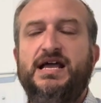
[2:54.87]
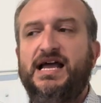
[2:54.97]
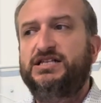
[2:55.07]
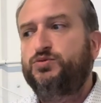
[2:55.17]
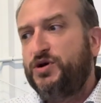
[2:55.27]

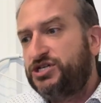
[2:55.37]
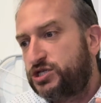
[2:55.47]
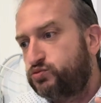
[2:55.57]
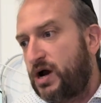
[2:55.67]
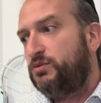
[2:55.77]
and we
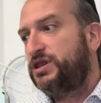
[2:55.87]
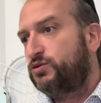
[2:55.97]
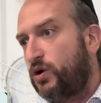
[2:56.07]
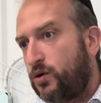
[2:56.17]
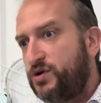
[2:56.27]
just went with
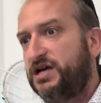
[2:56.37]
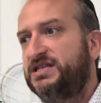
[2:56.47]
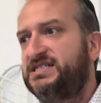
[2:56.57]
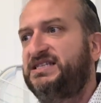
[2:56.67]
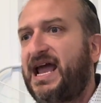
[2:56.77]
what we
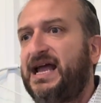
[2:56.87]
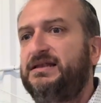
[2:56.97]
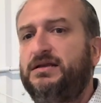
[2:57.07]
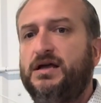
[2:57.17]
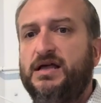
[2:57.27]
understand